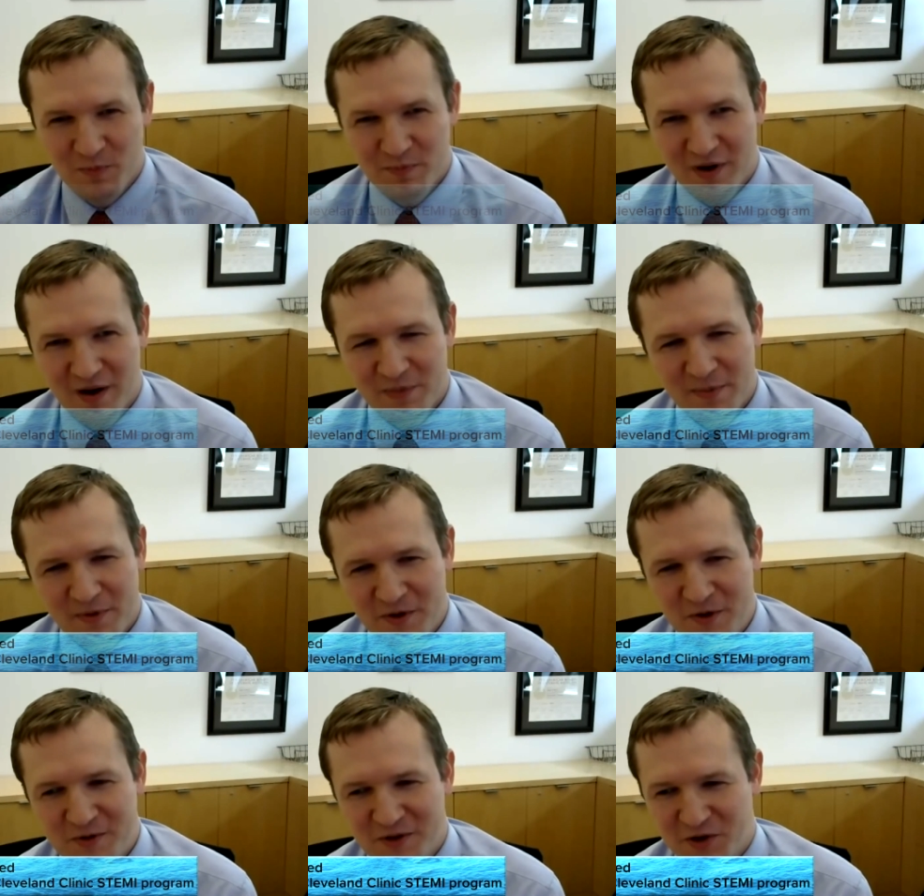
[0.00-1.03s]
uh, people
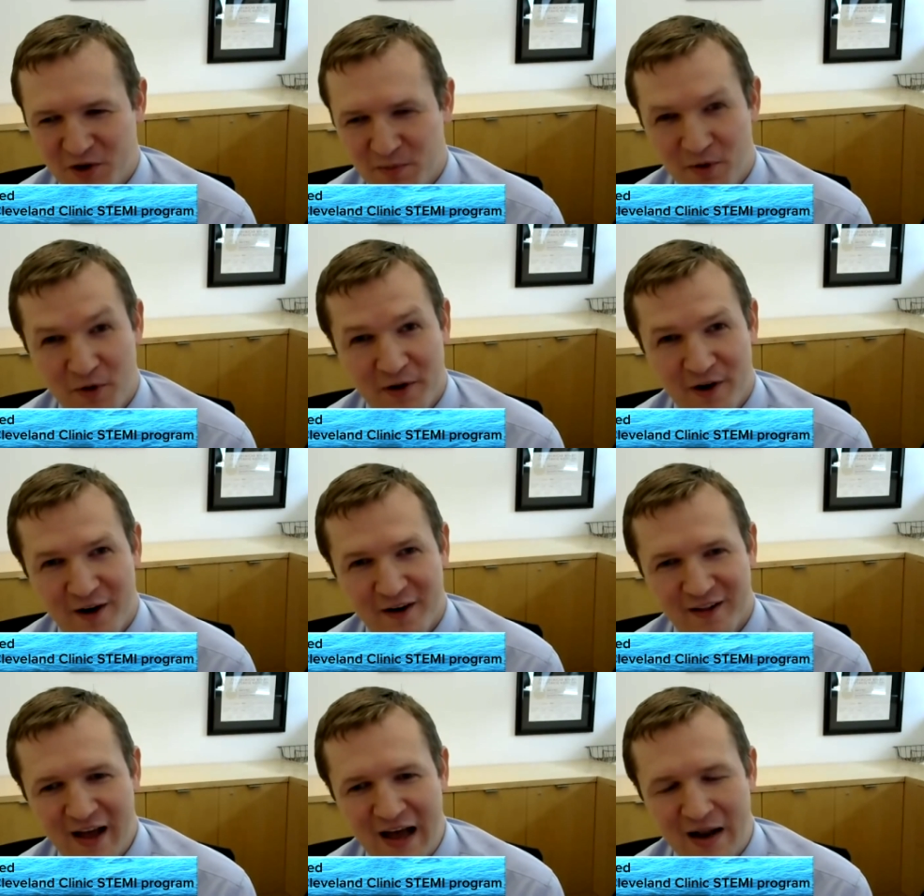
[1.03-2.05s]
use the term broken heart a
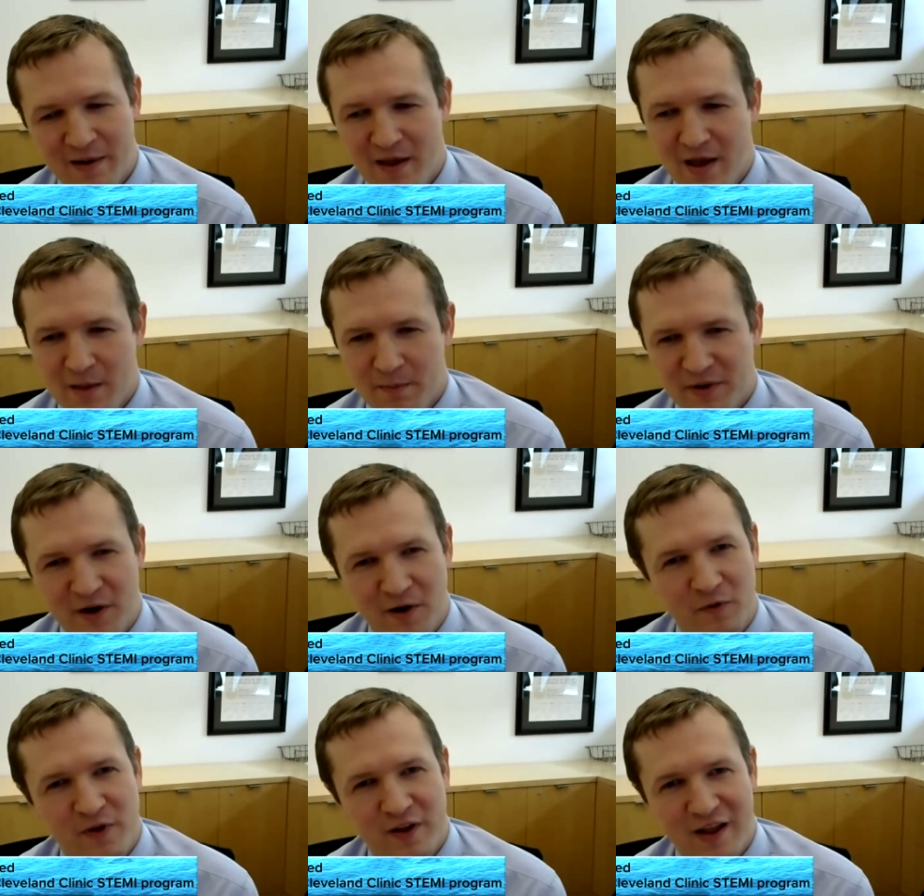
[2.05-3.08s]
lot, but they
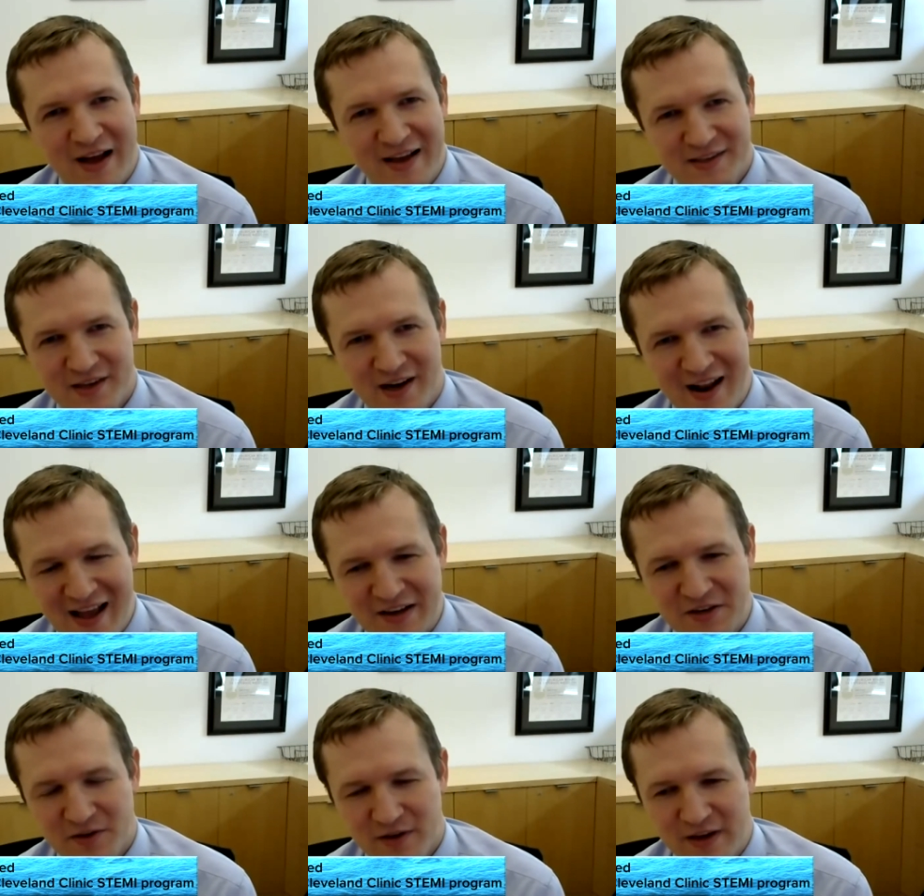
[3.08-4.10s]
don't realize that it
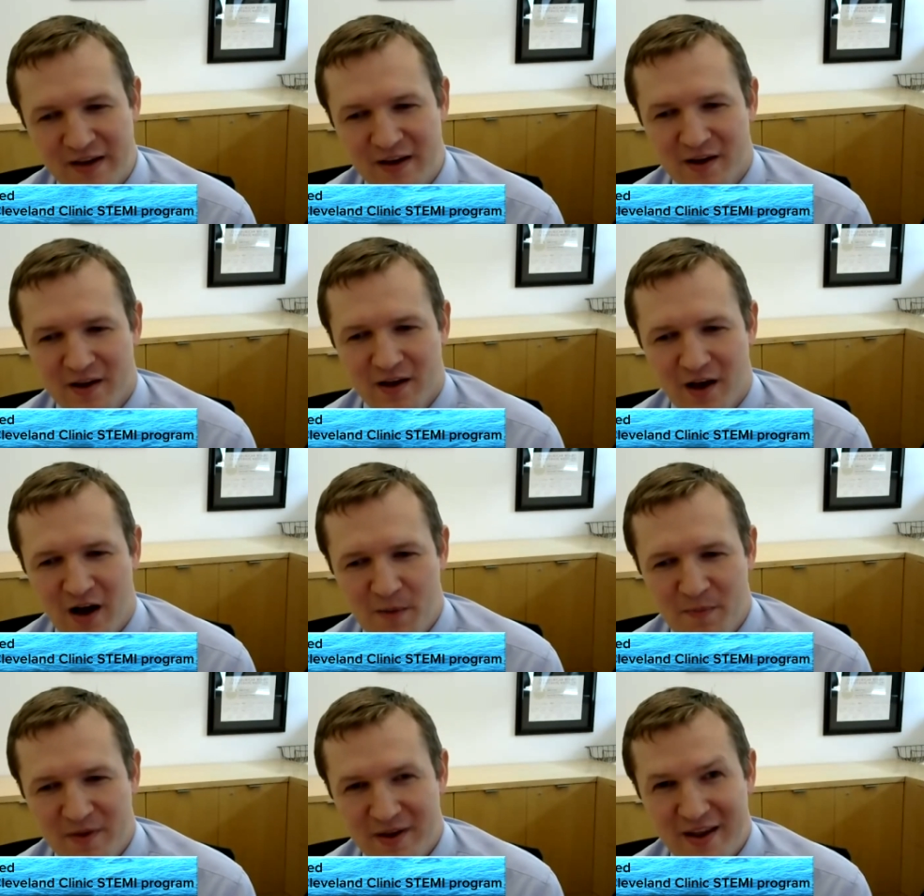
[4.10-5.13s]
actually
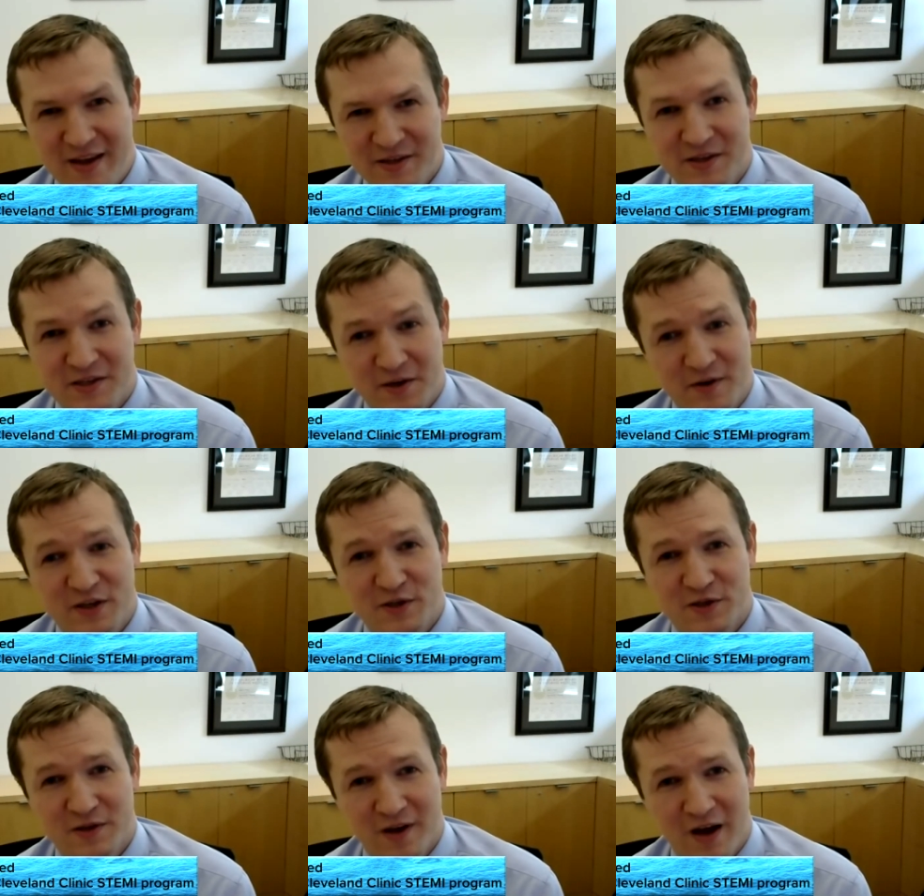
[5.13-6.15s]
um, is a
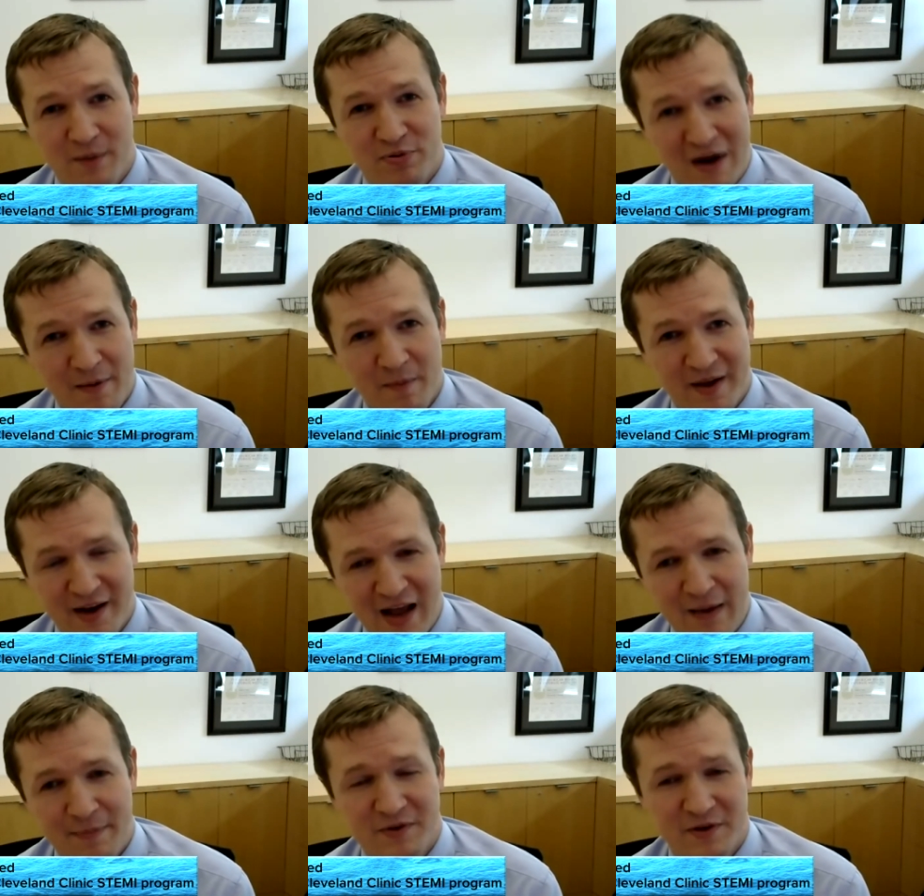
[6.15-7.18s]
serious uh, problem that can
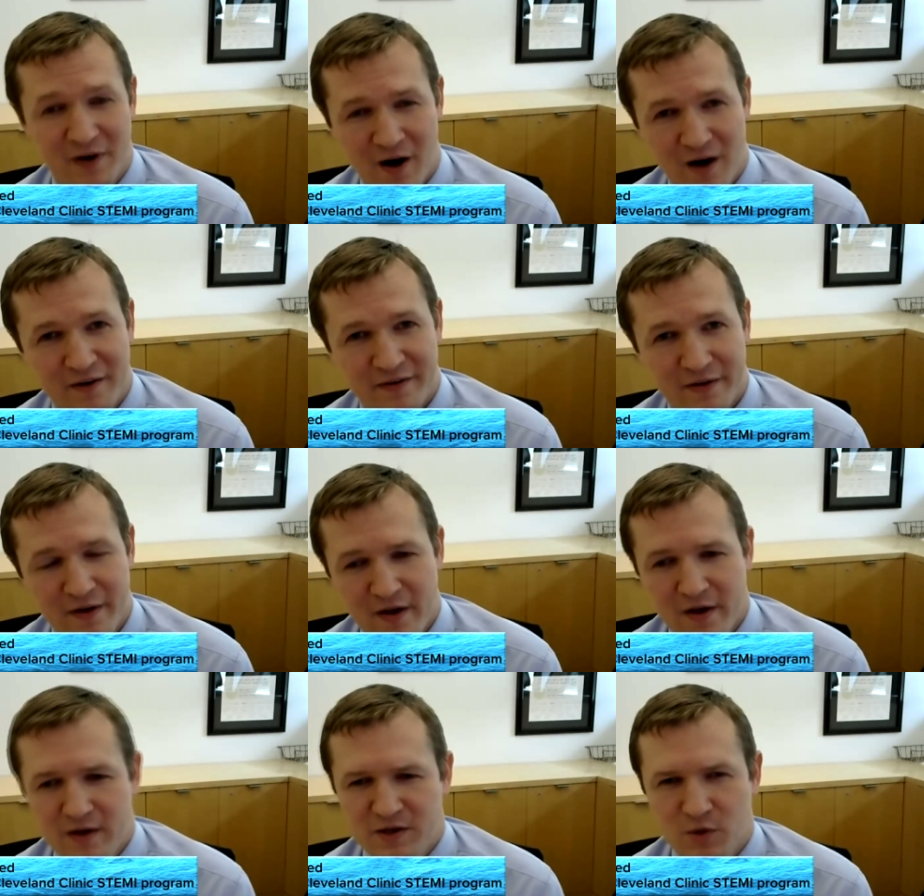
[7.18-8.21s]
happen to your heart.
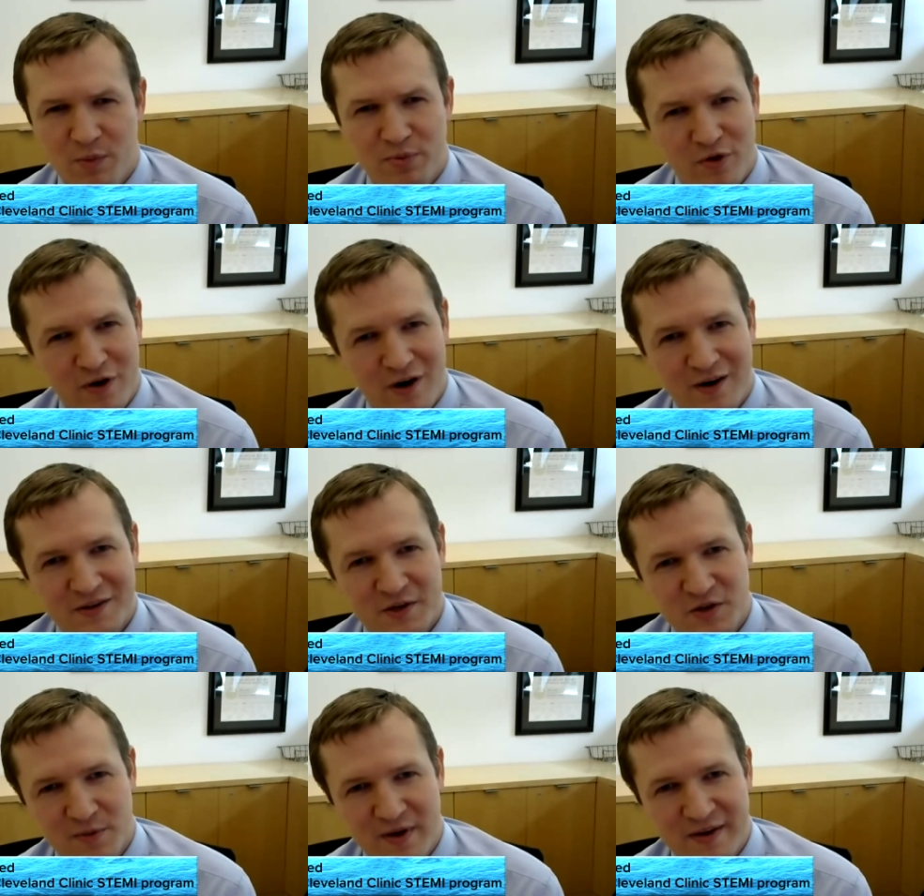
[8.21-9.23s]
So what broken heart
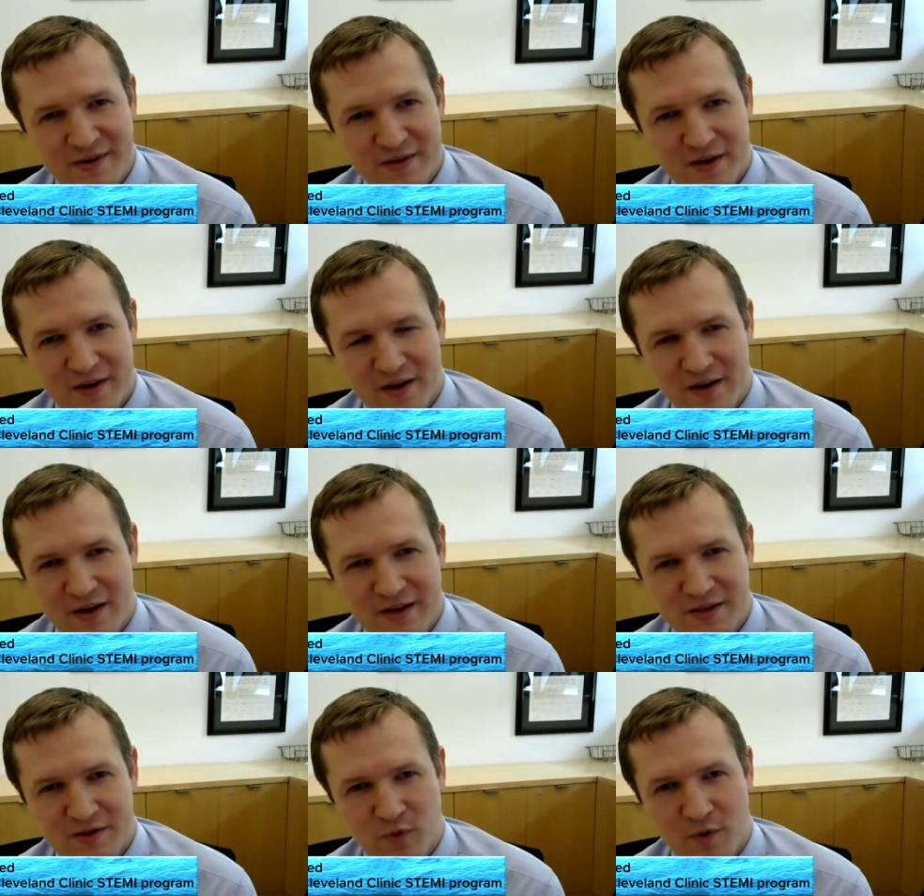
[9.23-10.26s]
syndrome is,
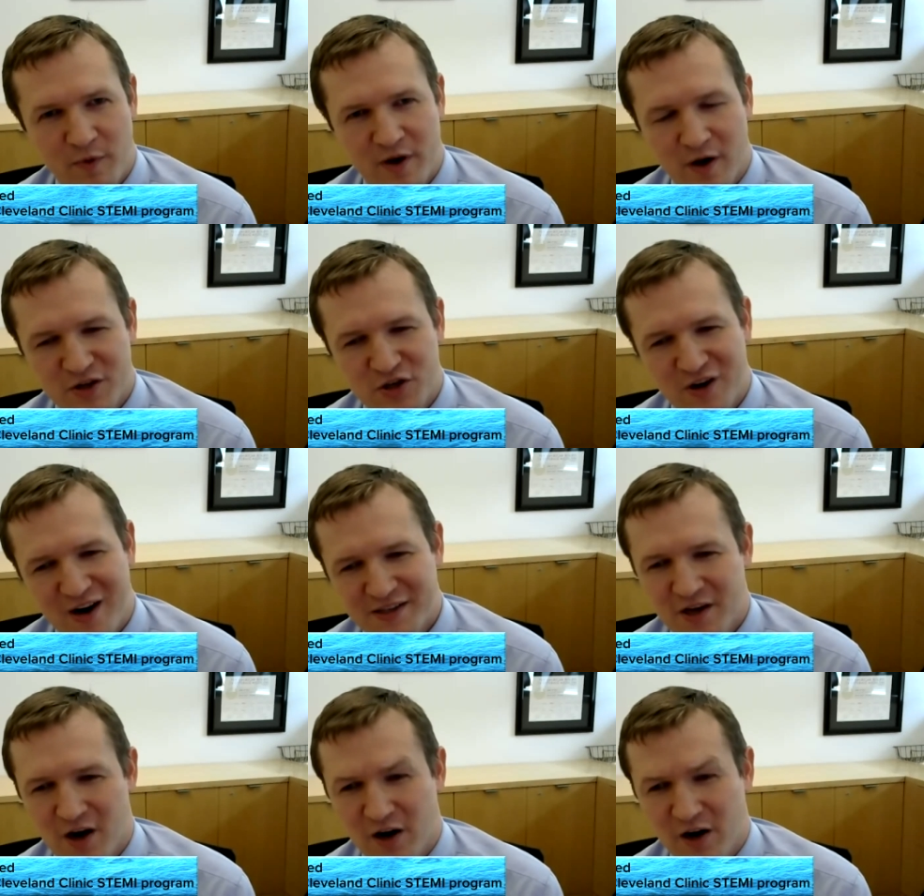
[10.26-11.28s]
is what we call
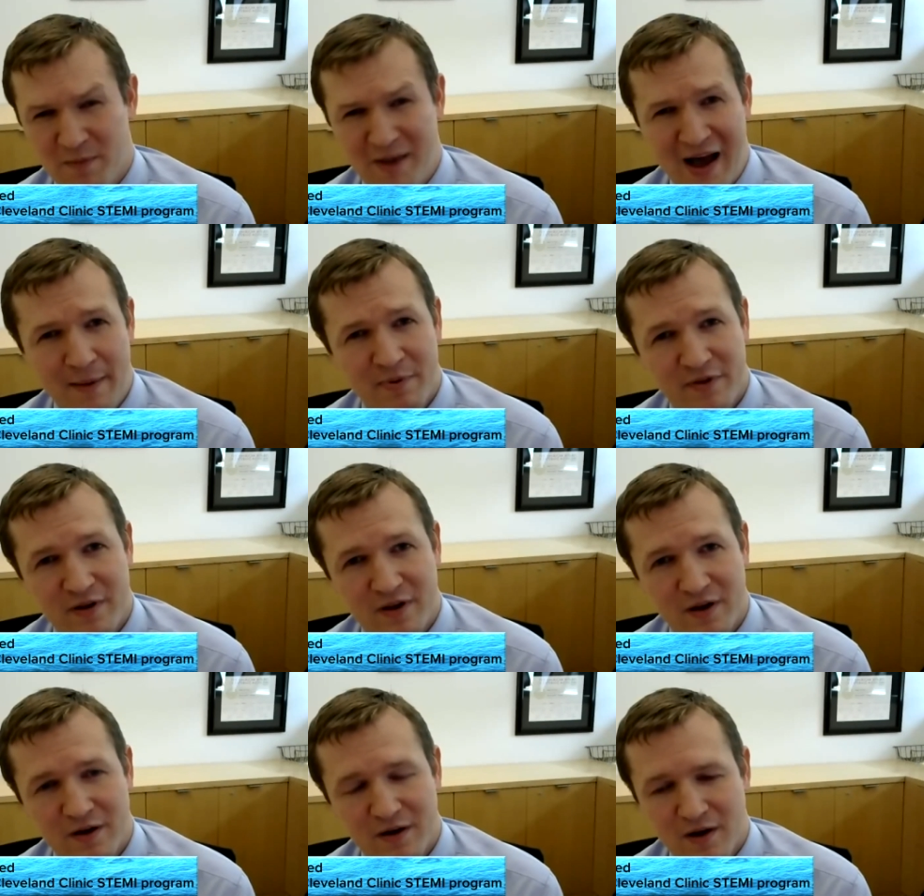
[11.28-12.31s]
stress cardiomyopathy.